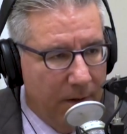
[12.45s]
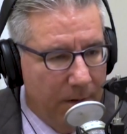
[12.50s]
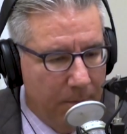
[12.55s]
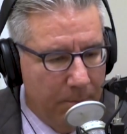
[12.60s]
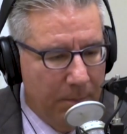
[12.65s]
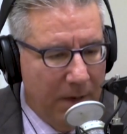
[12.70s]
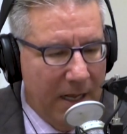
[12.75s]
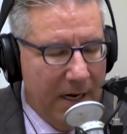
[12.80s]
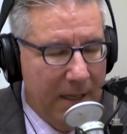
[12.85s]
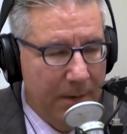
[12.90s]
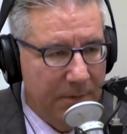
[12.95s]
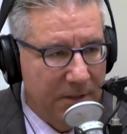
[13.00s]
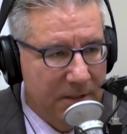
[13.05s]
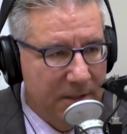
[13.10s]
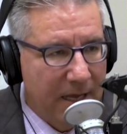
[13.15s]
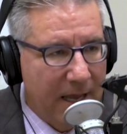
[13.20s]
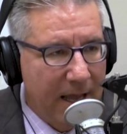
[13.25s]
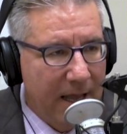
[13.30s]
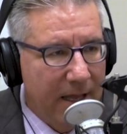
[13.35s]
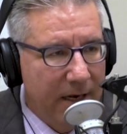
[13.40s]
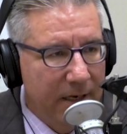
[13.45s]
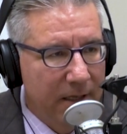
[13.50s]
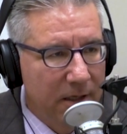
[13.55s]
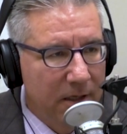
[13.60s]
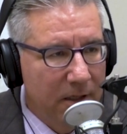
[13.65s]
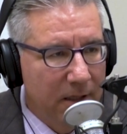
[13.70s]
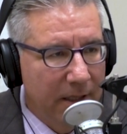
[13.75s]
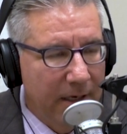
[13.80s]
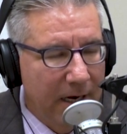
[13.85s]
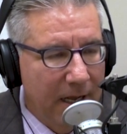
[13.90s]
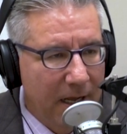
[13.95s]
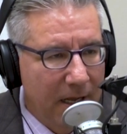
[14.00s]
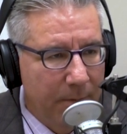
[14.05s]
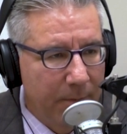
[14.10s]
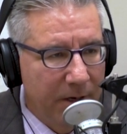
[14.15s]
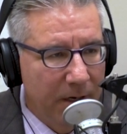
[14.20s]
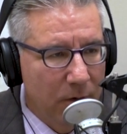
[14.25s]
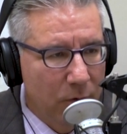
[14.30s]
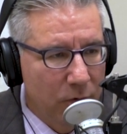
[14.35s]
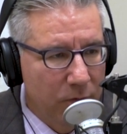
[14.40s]
my name is Tad Hill and I
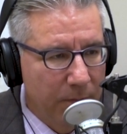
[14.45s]
am here with